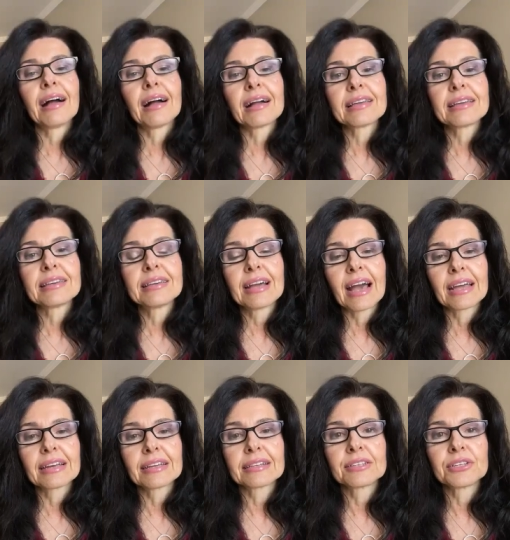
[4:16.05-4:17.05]
I
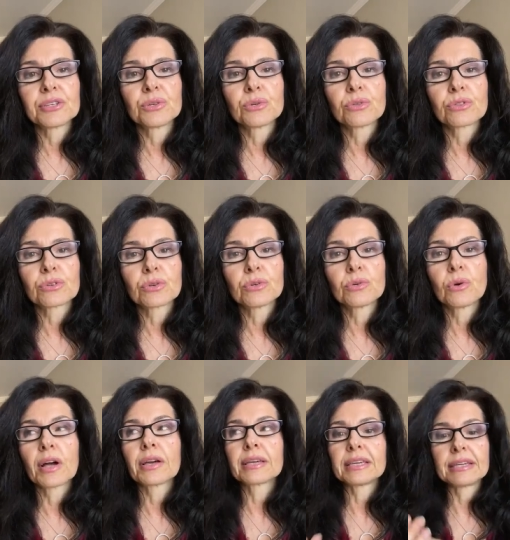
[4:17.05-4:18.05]
guided you
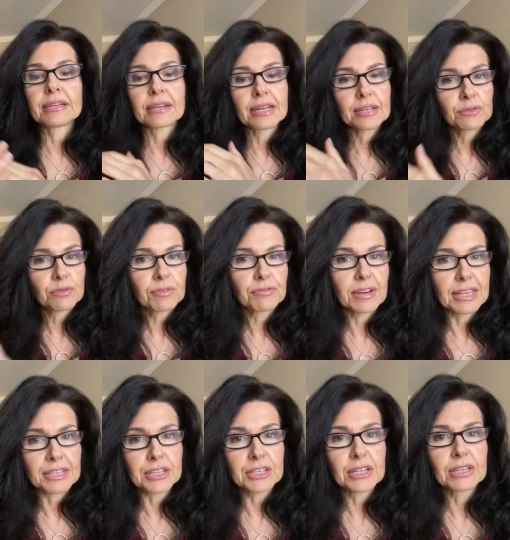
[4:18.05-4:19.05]
through a year-end
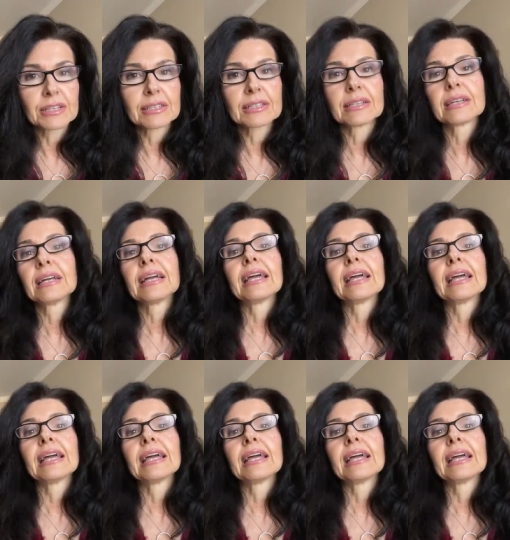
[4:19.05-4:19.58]
reflection